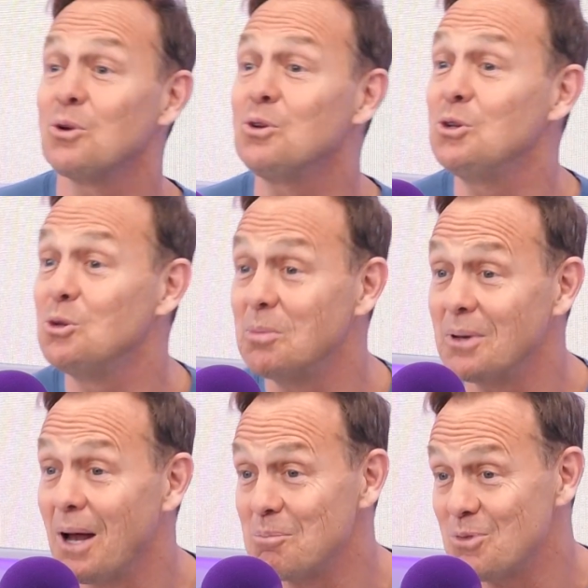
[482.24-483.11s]
you,
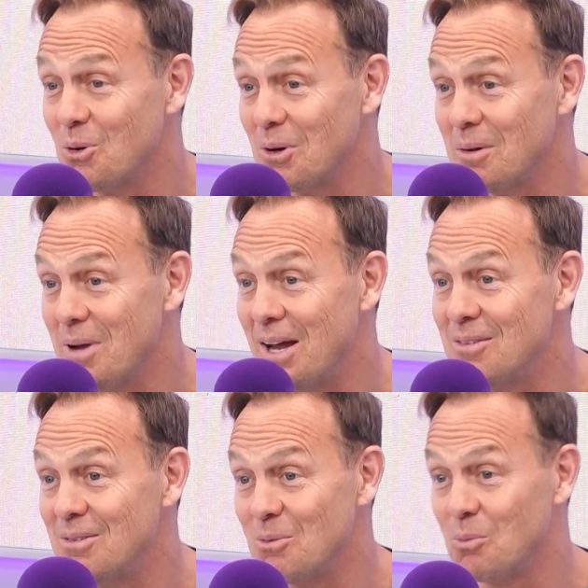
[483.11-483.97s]
but I'm talking about
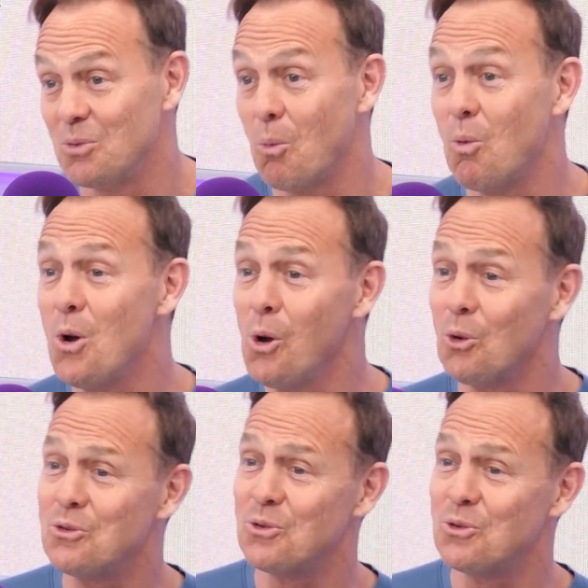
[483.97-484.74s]
the world